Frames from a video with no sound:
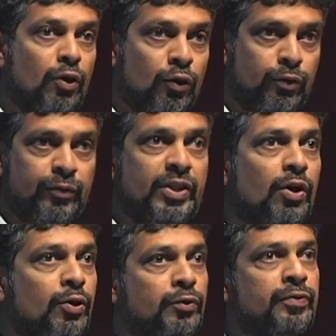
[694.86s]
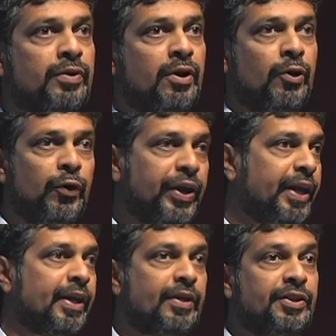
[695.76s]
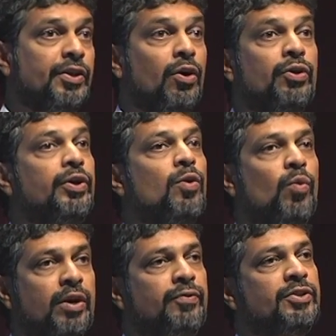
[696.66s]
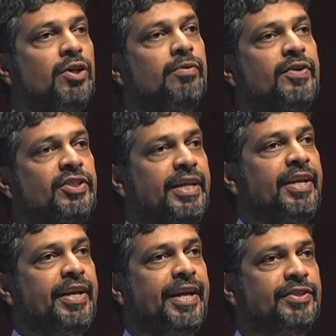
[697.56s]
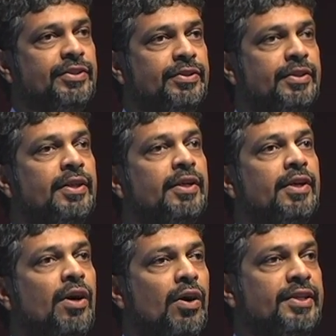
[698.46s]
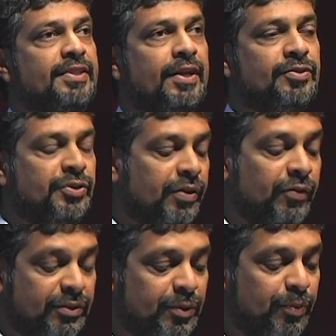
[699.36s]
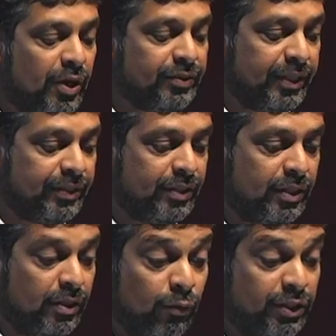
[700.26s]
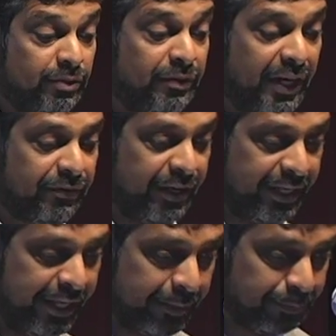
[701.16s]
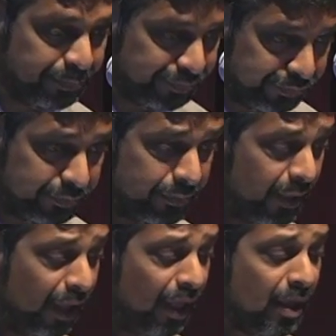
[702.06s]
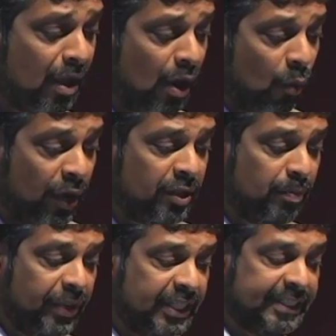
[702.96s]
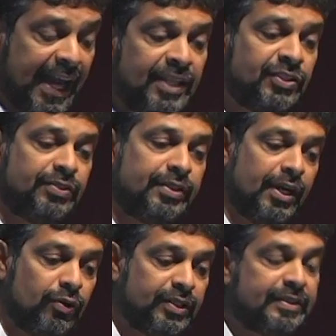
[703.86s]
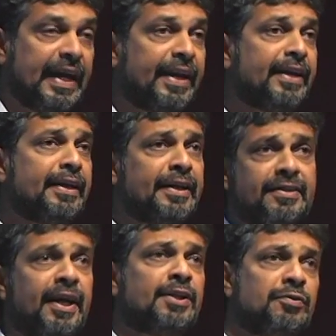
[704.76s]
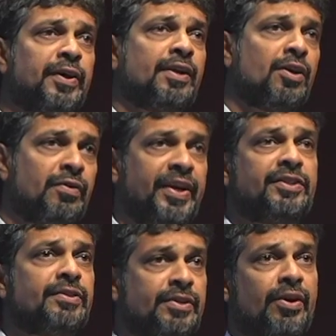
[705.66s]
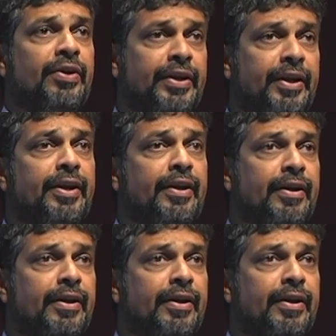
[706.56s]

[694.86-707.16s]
with OEN, I think they're all doing a wonderful job of educating angels as to the investment process, which is very, very good. One of the big challenges, though, is that it's hard to find a lot of angels in Oregon.